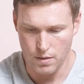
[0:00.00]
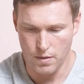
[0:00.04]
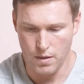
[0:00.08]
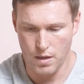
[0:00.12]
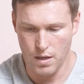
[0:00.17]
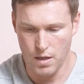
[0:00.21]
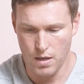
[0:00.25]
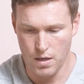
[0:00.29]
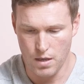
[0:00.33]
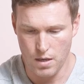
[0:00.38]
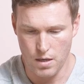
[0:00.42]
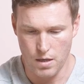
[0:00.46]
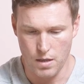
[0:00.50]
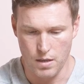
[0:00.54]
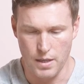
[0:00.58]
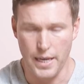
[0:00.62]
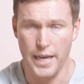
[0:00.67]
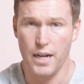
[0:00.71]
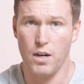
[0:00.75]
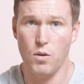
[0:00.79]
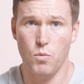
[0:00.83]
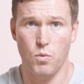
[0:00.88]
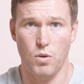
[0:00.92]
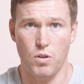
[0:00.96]
the
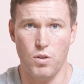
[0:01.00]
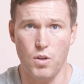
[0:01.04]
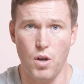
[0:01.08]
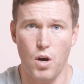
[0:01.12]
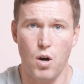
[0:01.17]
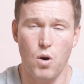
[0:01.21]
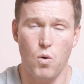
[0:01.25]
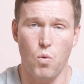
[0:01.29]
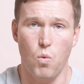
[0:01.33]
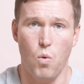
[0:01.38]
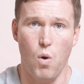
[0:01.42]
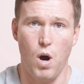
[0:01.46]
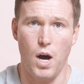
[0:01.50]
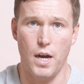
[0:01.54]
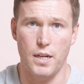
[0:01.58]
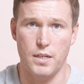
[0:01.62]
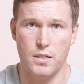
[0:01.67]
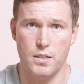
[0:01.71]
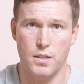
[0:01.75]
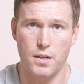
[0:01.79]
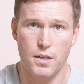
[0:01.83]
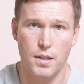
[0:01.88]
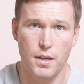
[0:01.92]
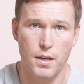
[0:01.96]
kettle will know
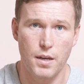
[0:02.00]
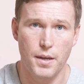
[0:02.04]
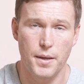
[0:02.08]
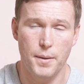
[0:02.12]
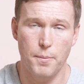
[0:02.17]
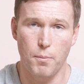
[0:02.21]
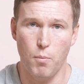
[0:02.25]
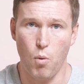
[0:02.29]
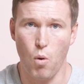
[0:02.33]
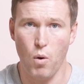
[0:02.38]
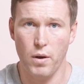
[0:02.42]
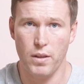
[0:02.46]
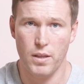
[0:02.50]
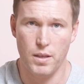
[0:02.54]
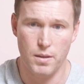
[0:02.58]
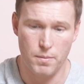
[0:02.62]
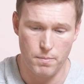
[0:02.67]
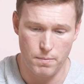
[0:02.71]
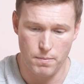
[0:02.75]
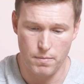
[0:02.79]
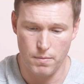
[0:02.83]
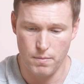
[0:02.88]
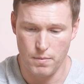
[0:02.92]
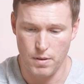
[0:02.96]
what
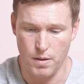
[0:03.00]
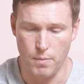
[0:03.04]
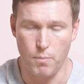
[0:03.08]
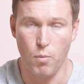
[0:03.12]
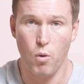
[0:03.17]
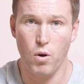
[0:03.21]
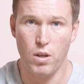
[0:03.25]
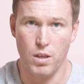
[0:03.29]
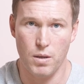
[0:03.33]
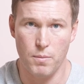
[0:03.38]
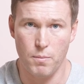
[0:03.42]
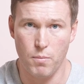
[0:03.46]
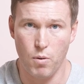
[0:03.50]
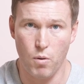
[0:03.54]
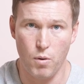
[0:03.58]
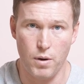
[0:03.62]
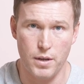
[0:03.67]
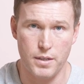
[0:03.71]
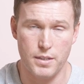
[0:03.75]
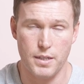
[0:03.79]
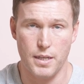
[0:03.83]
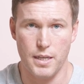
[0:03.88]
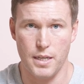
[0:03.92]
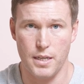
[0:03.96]
the boiling
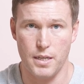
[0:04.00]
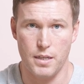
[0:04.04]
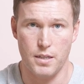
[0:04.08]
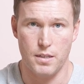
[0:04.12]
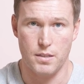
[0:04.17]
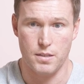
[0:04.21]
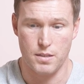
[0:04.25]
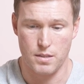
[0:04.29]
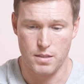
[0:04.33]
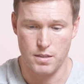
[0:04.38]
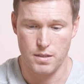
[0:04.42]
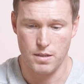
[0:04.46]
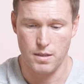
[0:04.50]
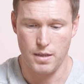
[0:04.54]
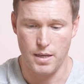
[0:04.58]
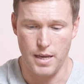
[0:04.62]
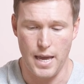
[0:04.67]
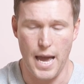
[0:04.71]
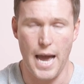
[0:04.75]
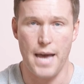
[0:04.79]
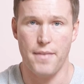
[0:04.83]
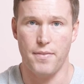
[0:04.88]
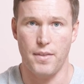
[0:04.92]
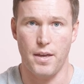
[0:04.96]
point is
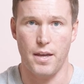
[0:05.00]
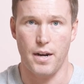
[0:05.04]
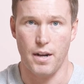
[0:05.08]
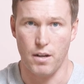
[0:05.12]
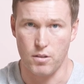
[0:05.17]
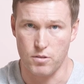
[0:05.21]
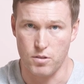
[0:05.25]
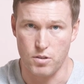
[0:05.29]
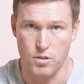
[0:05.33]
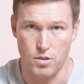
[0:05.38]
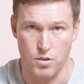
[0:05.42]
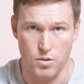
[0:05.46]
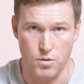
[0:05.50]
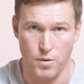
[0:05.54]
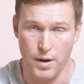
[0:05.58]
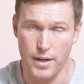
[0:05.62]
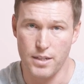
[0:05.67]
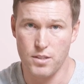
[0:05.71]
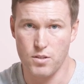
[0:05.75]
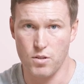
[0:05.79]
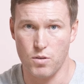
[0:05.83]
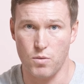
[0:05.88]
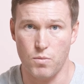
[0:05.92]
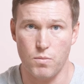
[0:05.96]
at that altitude,
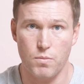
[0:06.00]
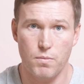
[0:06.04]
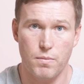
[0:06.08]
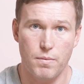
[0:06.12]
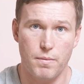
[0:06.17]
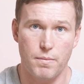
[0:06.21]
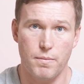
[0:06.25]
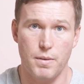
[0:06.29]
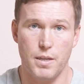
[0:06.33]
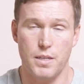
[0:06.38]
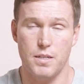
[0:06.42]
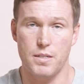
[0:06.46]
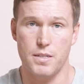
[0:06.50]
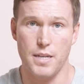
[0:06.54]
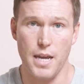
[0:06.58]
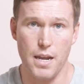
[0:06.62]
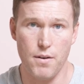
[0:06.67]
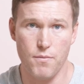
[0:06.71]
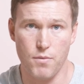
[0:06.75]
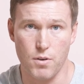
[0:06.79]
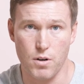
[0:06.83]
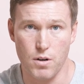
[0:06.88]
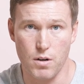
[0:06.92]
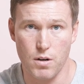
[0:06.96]
right? So in
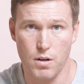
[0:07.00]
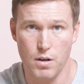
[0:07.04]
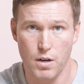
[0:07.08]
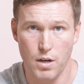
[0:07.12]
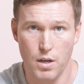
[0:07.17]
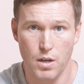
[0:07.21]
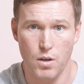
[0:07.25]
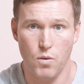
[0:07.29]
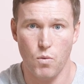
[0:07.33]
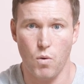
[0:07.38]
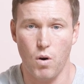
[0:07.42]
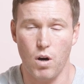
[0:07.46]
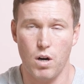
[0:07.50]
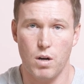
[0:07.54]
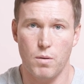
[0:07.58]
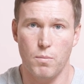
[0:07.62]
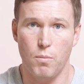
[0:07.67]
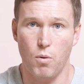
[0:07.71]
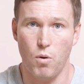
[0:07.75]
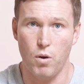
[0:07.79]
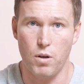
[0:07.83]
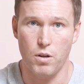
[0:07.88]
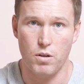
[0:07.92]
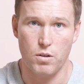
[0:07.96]
Denver, water
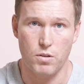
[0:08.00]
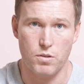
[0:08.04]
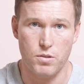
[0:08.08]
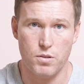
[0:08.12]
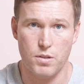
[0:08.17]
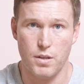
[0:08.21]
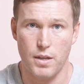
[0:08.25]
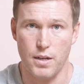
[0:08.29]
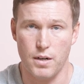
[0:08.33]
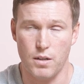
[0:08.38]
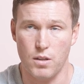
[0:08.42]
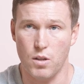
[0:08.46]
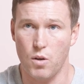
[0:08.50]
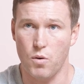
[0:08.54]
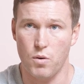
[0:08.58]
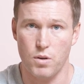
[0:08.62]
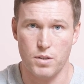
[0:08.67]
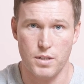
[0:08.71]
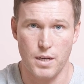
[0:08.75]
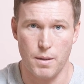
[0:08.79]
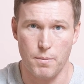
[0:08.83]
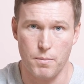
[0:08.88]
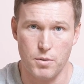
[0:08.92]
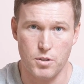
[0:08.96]
boils at a
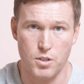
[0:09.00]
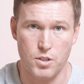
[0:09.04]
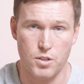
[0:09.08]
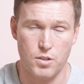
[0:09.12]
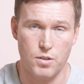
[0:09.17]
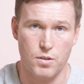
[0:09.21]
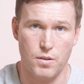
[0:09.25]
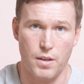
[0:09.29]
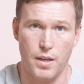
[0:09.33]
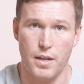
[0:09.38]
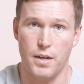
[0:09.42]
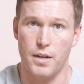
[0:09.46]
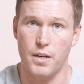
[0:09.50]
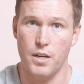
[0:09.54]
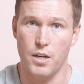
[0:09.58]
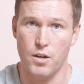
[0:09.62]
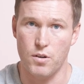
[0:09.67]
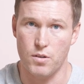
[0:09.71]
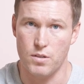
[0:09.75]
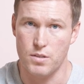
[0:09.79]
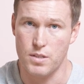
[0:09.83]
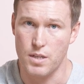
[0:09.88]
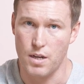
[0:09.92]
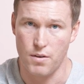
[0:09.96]
lower temperature than
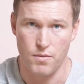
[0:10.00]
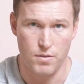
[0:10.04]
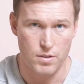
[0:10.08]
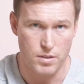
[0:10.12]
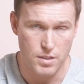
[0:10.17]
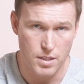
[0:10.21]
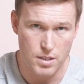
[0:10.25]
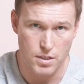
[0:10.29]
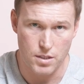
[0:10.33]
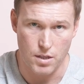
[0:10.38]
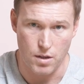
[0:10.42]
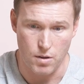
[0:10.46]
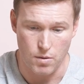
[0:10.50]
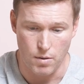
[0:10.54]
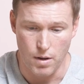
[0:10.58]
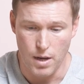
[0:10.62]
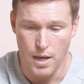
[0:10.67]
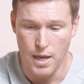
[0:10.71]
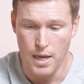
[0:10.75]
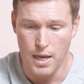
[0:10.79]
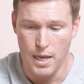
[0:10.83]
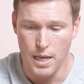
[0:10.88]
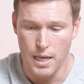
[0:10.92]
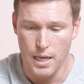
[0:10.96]
here in San Francisco.
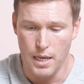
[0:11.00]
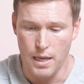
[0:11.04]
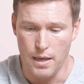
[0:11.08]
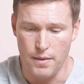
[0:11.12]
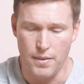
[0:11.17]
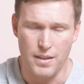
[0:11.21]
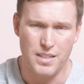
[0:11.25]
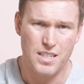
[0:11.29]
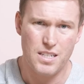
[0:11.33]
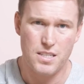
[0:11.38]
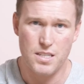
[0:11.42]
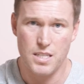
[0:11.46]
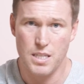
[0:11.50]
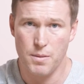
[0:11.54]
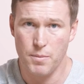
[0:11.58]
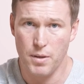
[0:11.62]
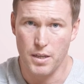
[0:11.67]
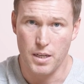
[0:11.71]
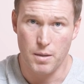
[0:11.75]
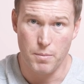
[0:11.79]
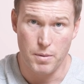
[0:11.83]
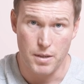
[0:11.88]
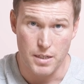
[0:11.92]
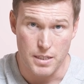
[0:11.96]
And that doesn't seem
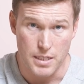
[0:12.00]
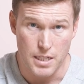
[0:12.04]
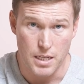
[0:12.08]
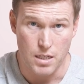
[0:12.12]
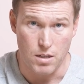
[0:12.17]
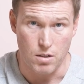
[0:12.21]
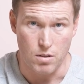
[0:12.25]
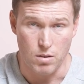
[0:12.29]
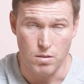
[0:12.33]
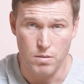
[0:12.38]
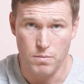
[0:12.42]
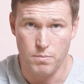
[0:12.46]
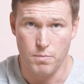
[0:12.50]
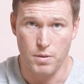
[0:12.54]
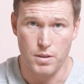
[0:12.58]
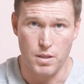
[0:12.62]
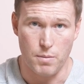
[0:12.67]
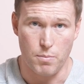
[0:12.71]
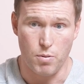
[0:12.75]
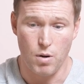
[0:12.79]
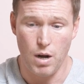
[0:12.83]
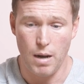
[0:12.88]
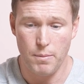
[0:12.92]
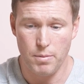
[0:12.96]
like a big deal, but
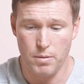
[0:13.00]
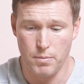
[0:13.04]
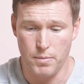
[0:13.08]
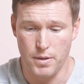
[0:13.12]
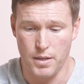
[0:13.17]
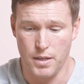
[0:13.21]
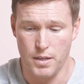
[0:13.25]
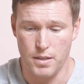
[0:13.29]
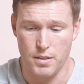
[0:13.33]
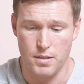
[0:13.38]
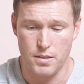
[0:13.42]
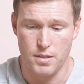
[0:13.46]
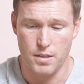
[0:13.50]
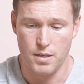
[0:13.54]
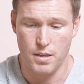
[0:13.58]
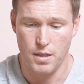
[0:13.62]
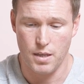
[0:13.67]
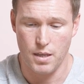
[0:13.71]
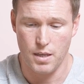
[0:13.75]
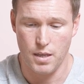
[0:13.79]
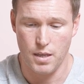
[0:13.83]
the problem is,